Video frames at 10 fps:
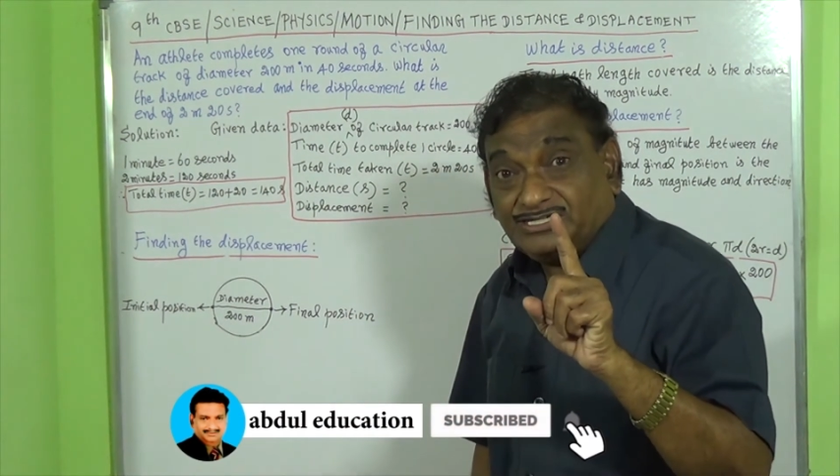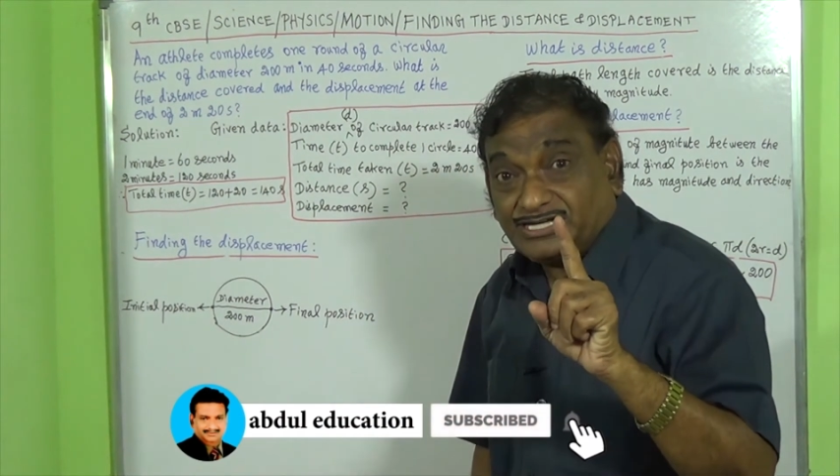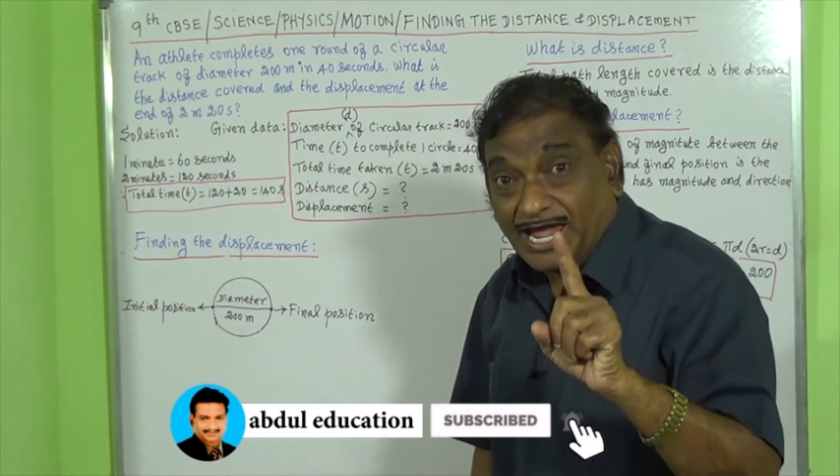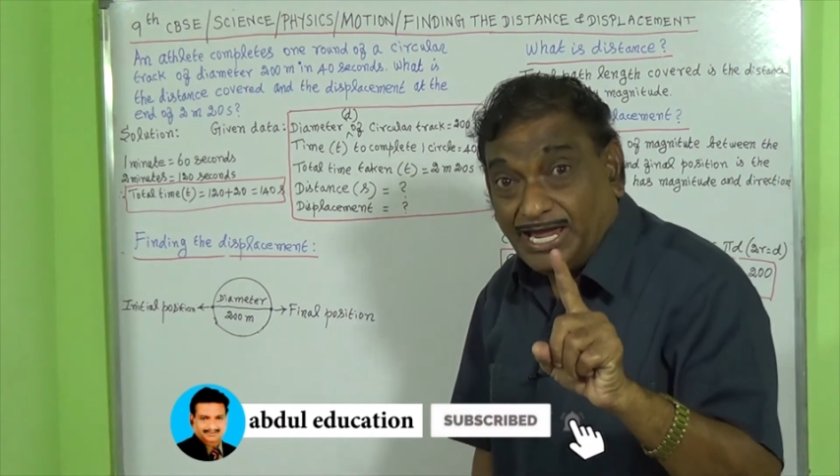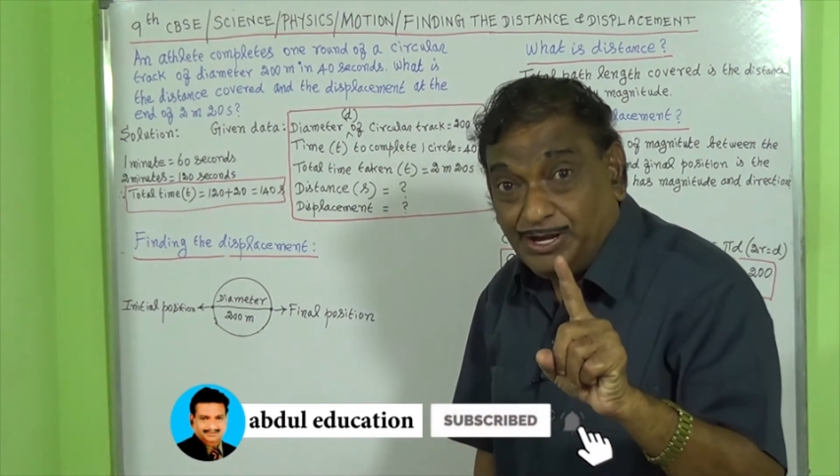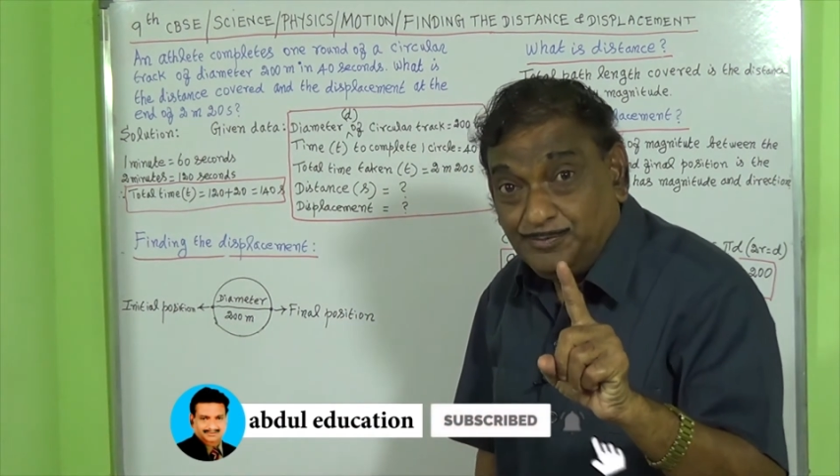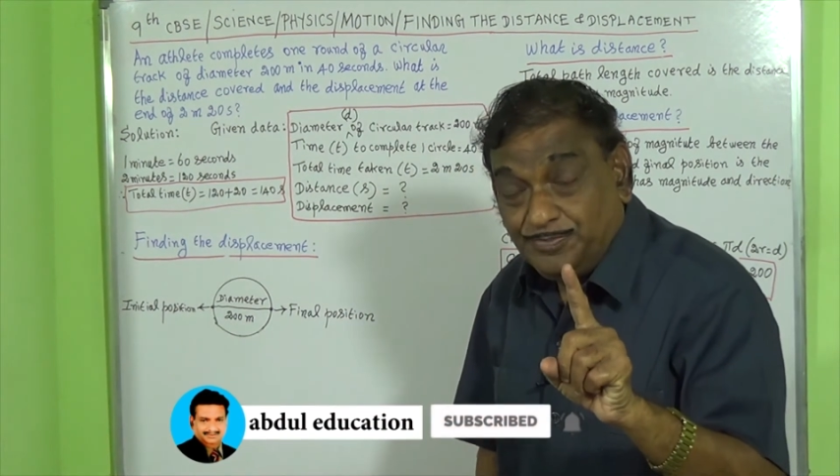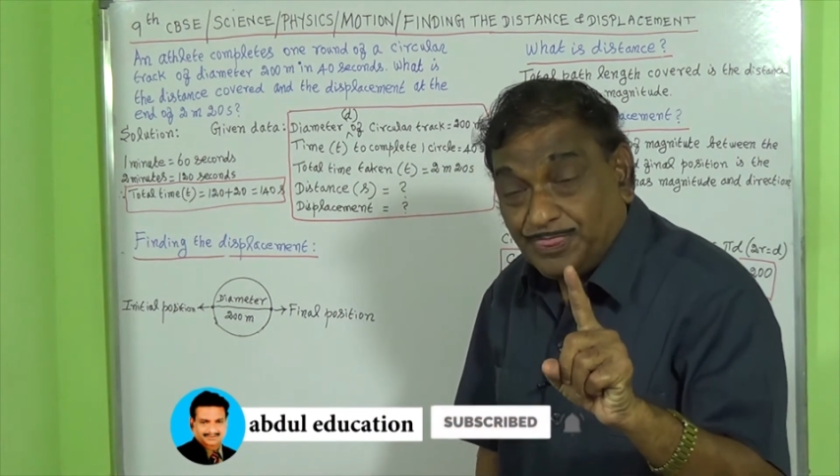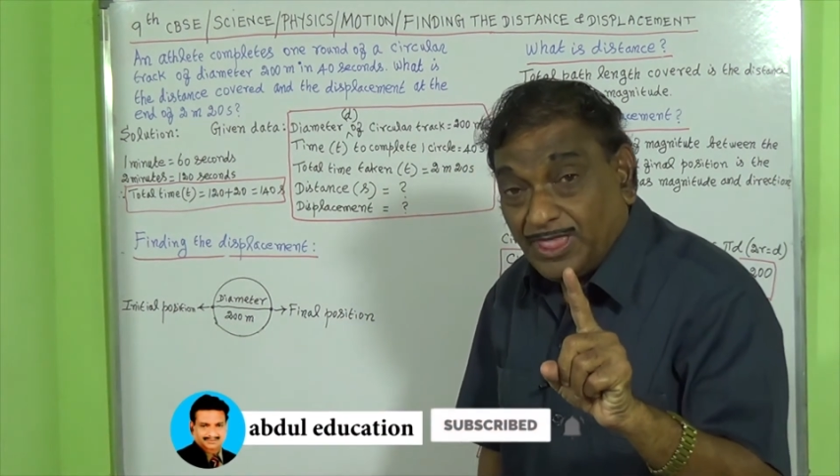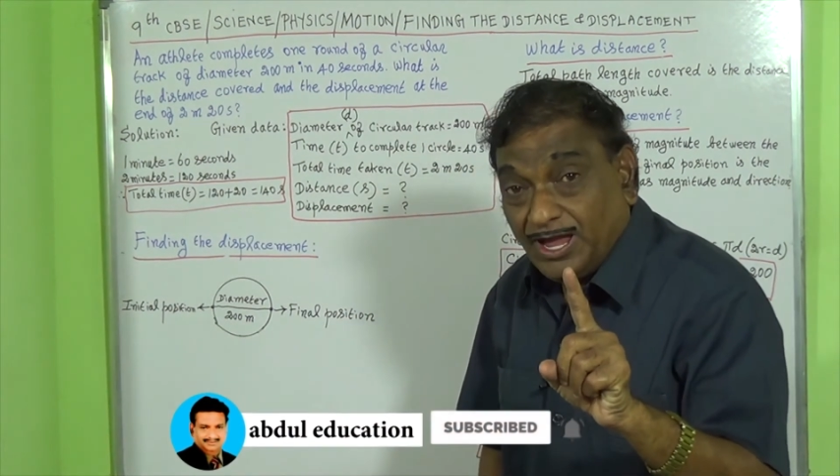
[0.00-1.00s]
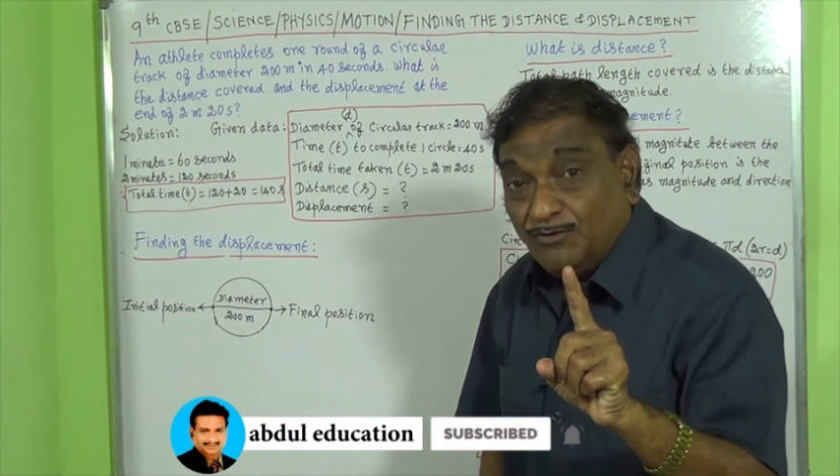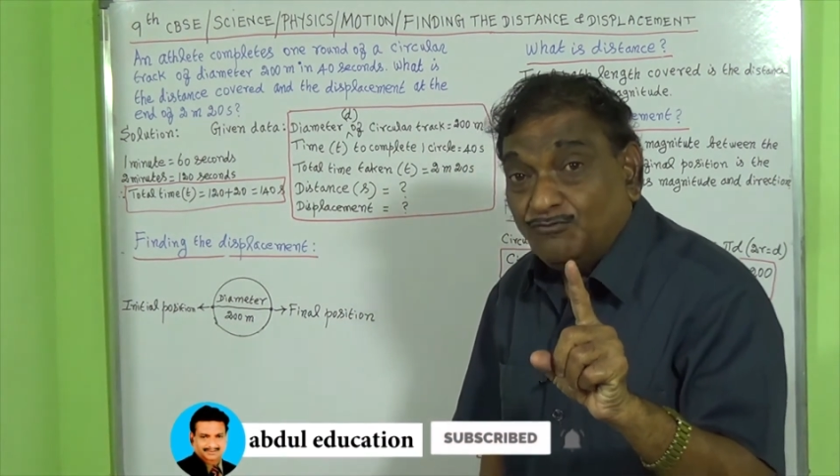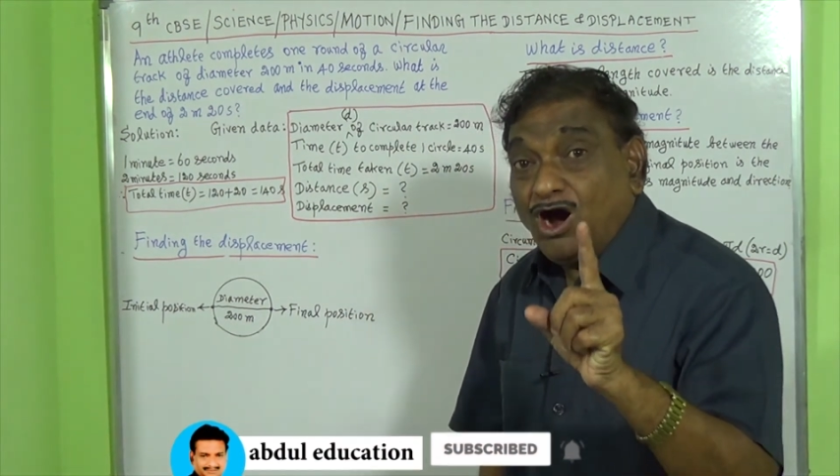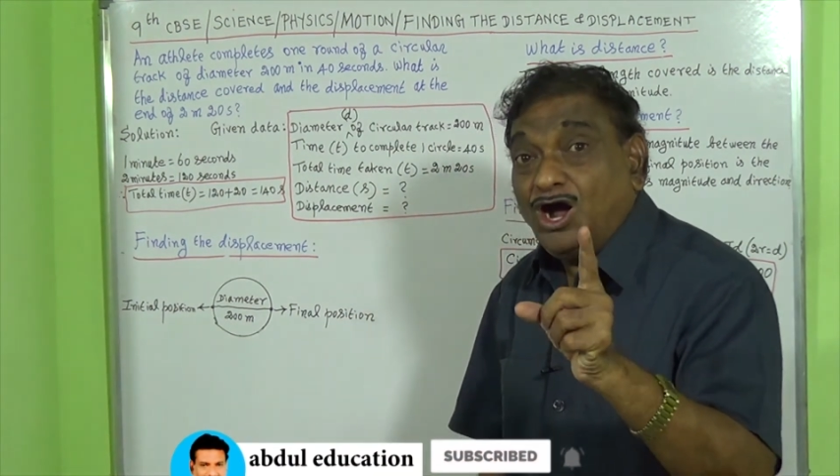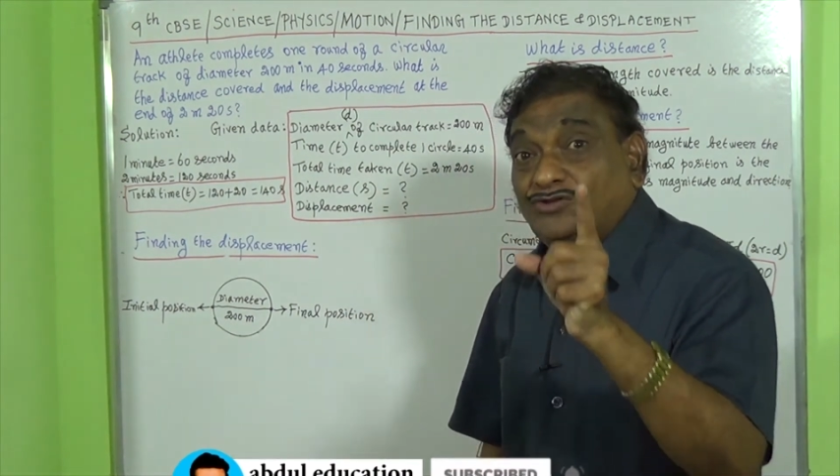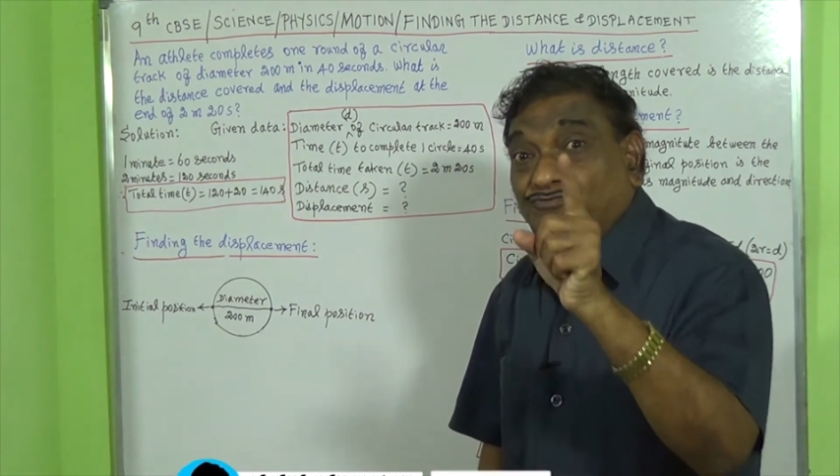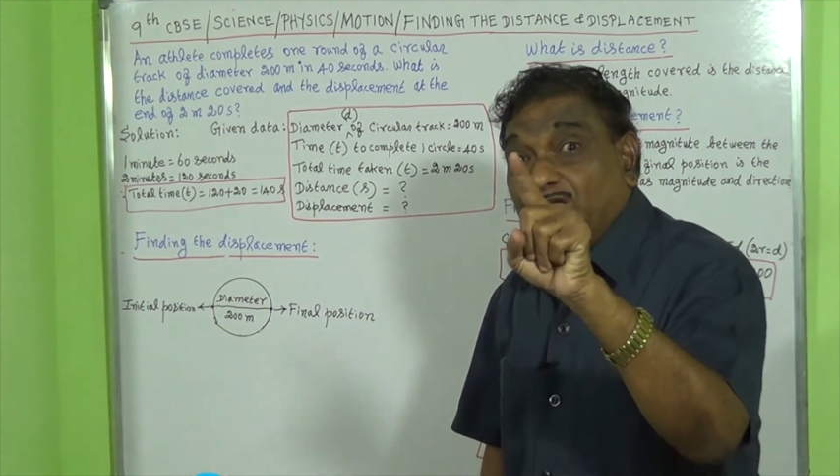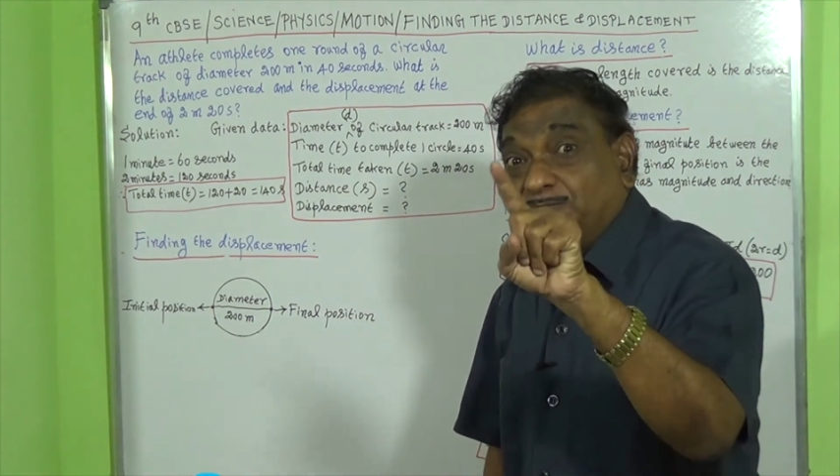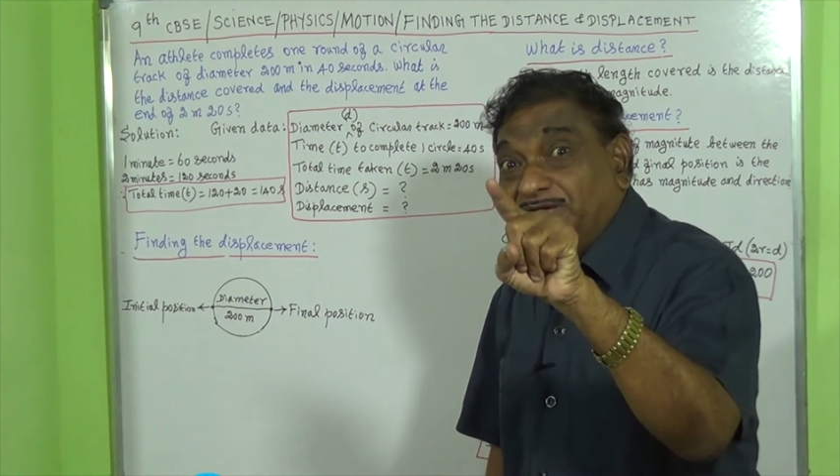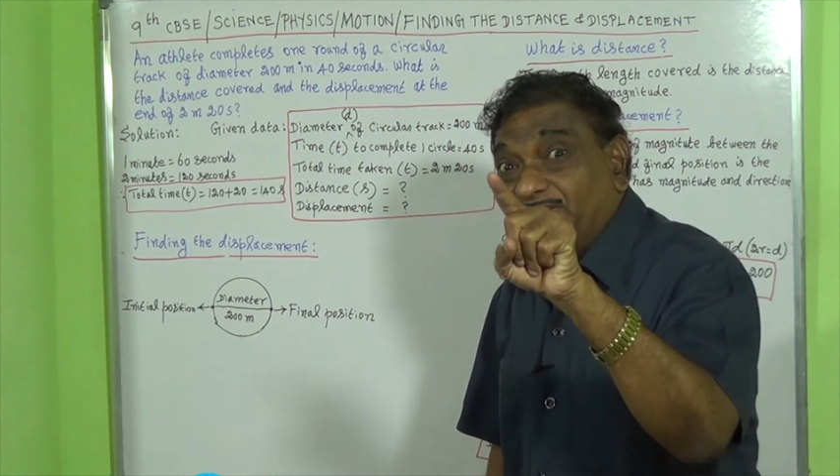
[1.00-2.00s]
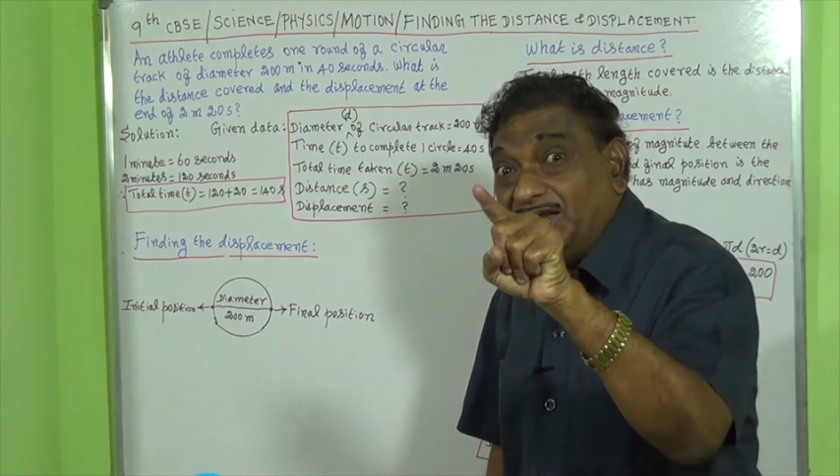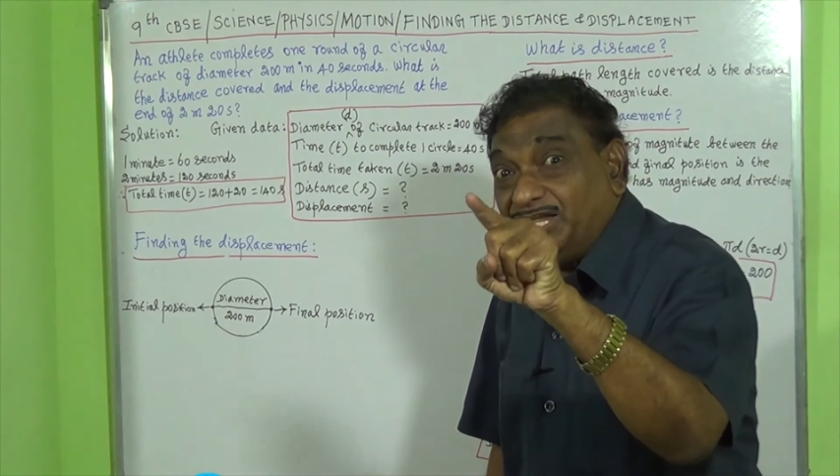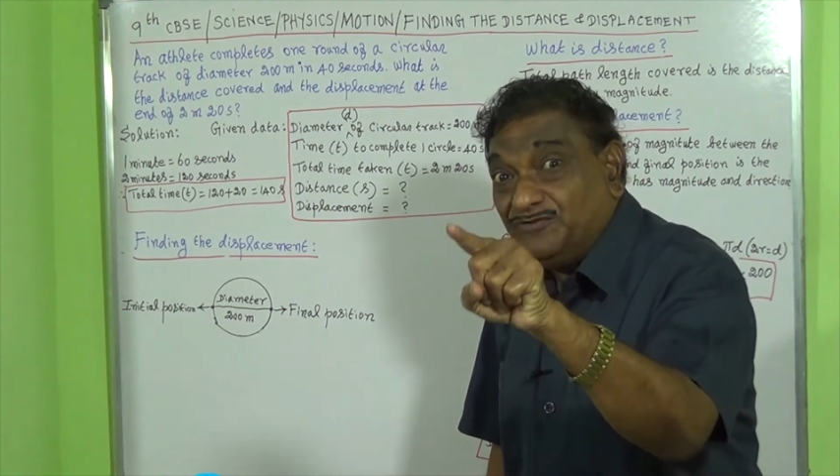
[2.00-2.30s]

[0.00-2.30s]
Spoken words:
time, what will be the